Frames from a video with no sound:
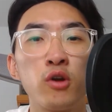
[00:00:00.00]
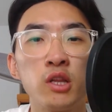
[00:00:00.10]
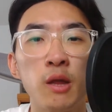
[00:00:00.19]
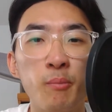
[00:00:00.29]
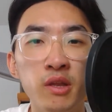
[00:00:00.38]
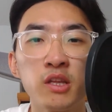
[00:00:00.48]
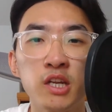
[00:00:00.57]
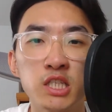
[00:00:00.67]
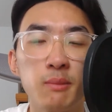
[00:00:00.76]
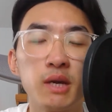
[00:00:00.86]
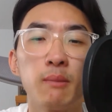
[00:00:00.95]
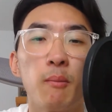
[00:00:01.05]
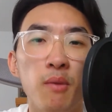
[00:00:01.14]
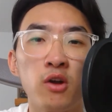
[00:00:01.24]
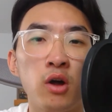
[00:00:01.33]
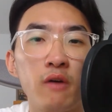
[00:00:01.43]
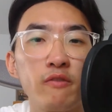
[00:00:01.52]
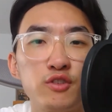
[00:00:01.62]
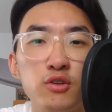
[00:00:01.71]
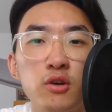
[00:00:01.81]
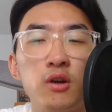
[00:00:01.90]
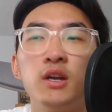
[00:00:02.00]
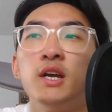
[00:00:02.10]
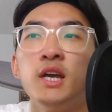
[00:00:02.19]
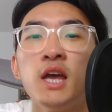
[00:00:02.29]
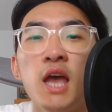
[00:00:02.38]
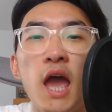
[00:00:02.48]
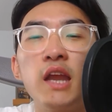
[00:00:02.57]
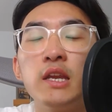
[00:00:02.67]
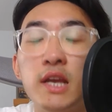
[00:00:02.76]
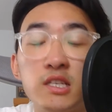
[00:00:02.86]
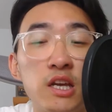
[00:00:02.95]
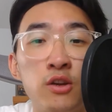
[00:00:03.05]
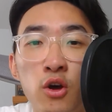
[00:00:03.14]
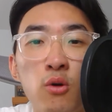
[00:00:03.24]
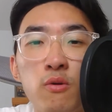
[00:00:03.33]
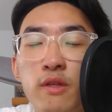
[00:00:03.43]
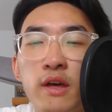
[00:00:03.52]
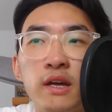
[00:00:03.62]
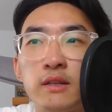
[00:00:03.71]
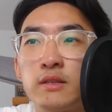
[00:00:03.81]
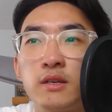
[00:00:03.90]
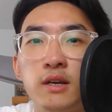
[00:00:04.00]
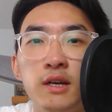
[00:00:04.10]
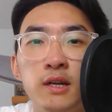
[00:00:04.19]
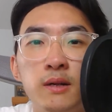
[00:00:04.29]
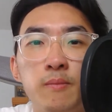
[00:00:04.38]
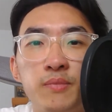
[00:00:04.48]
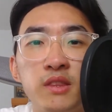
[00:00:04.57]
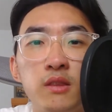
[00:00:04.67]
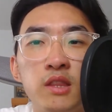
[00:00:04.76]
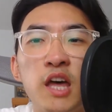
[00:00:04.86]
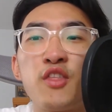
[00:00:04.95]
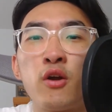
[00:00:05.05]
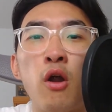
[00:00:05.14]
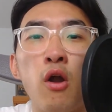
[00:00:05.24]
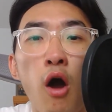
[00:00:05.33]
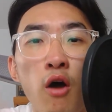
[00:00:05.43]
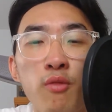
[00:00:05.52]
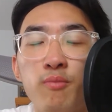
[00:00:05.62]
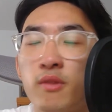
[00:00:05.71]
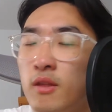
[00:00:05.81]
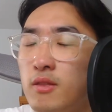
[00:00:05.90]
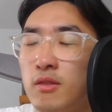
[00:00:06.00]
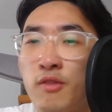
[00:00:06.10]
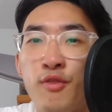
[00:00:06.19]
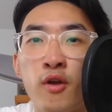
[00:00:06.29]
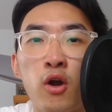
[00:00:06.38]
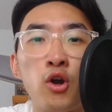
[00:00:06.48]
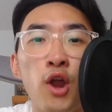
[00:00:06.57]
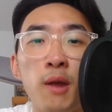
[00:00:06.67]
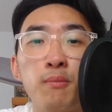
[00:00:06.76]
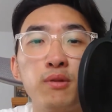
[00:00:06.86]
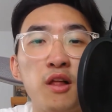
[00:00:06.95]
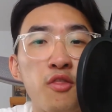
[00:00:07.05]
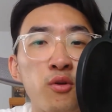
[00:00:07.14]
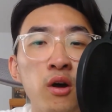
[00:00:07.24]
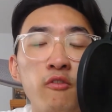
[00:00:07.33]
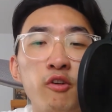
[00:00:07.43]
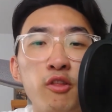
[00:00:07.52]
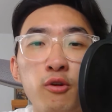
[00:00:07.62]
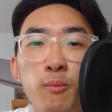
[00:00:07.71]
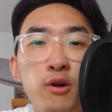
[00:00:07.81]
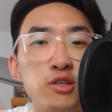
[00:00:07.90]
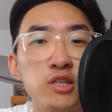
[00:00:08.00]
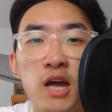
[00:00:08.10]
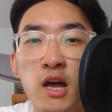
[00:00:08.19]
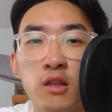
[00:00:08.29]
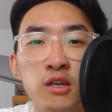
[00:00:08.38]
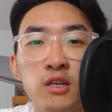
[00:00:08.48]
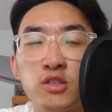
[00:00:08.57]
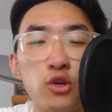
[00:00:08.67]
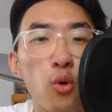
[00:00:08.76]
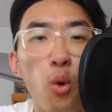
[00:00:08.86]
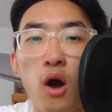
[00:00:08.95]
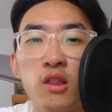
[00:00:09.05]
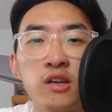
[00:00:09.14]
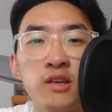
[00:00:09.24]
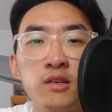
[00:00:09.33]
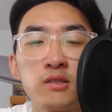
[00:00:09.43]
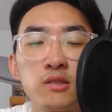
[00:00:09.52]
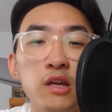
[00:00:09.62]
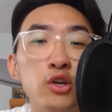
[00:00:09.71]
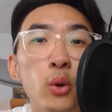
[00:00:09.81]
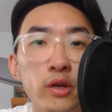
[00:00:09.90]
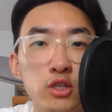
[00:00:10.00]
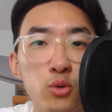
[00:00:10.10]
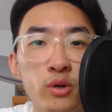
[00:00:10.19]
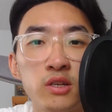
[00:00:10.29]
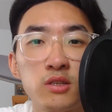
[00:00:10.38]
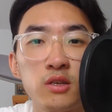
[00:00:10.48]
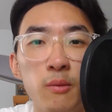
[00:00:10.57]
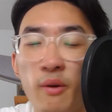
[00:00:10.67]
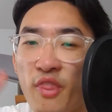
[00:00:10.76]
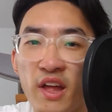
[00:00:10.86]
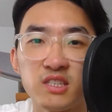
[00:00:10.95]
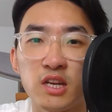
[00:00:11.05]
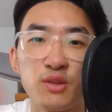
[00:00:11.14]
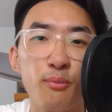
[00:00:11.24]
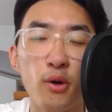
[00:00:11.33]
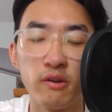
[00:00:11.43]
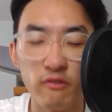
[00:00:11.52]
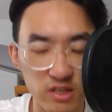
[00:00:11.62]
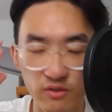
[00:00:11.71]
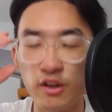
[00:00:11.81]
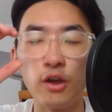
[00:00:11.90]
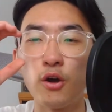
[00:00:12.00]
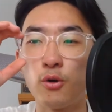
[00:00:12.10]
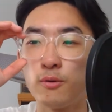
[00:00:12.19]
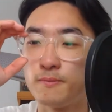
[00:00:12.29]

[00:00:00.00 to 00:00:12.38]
abilities to become a better officer. And yes, I know that there are a plethora of other personalities and qualities that go into it, but that's not the point of this video.